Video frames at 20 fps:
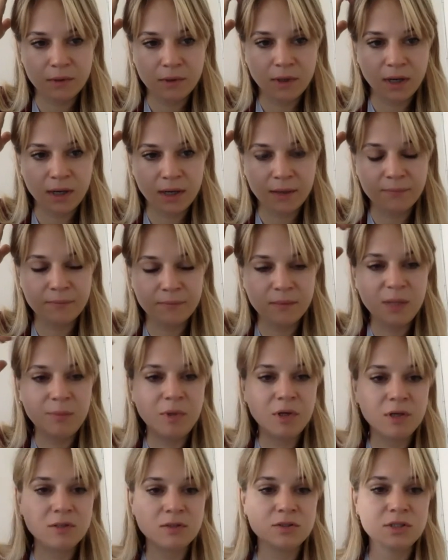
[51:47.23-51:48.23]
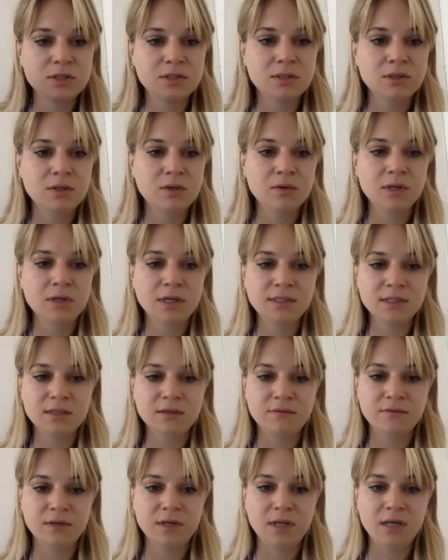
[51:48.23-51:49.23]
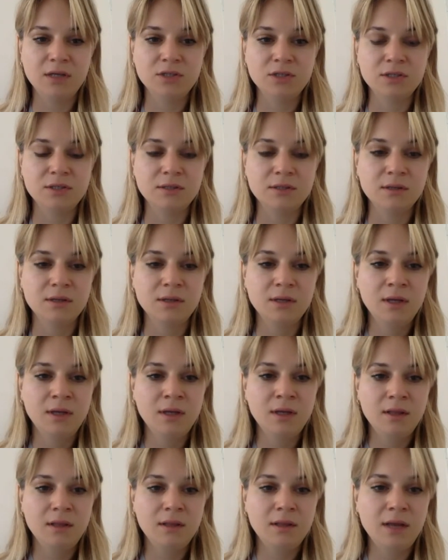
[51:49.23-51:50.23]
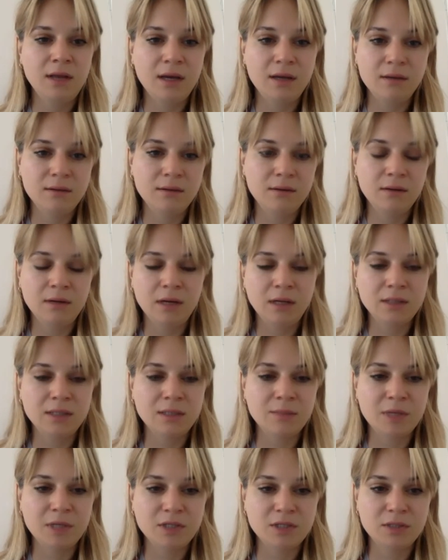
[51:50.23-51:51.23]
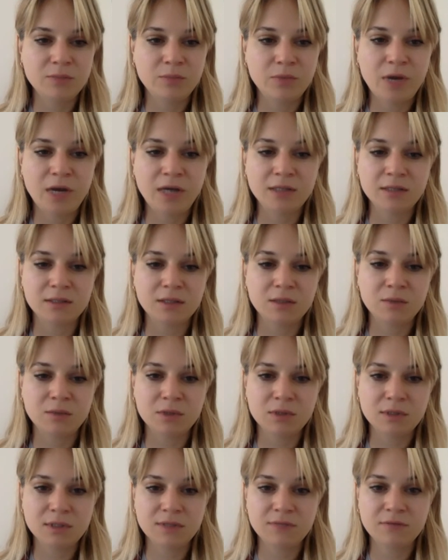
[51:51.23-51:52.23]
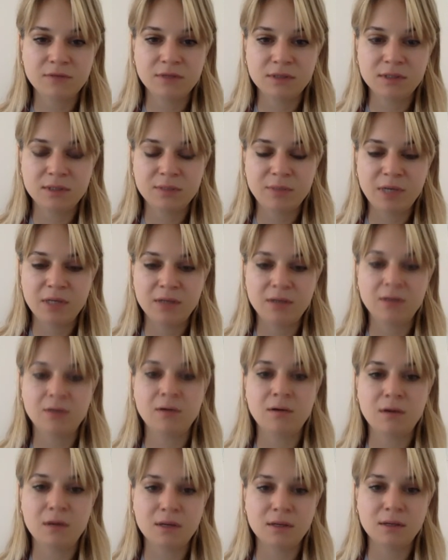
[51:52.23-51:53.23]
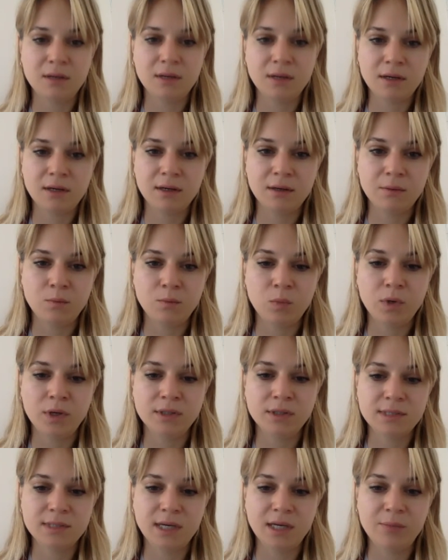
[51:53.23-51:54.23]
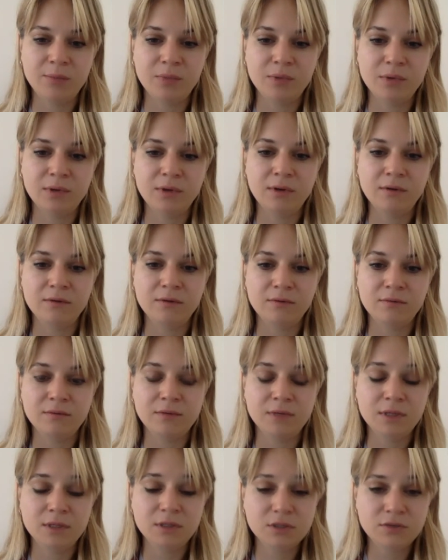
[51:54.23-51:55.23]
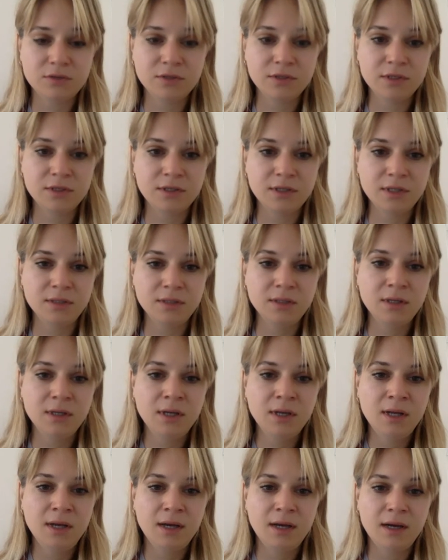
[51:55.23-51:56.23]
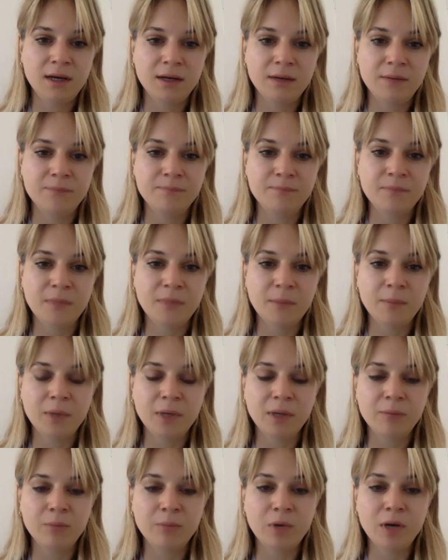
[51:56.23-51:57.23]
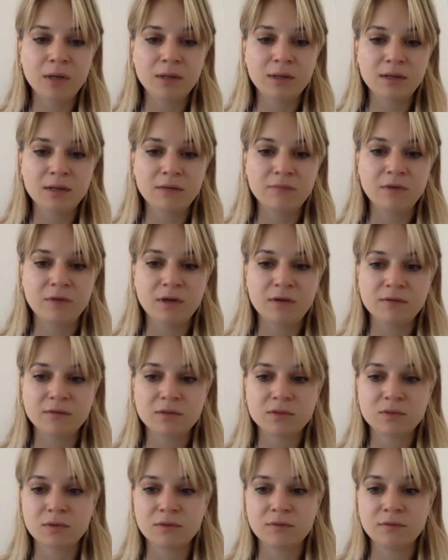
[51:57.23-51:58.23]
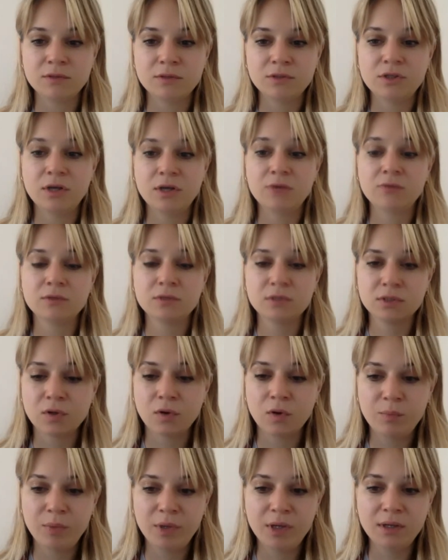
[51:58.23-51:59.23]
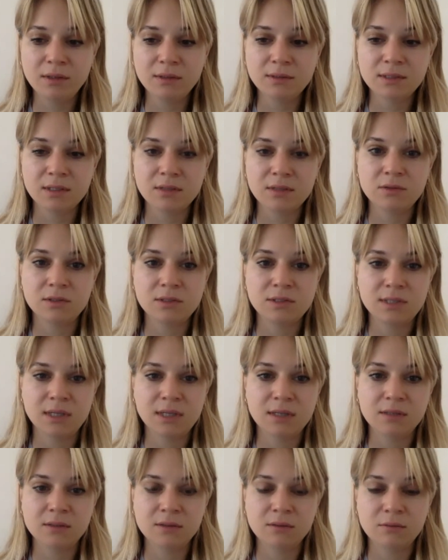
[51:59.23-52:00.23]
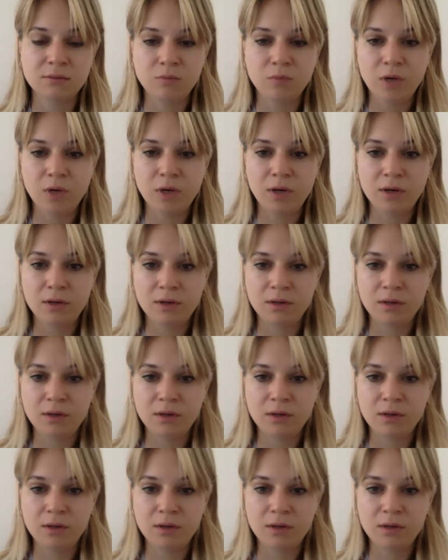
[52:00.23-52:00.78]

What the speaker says: Maybe also just to note, identification, that, as I mentioned, practically will look different depending on what type of industry you're in. But broadly, it involves sort of general scoping to understand where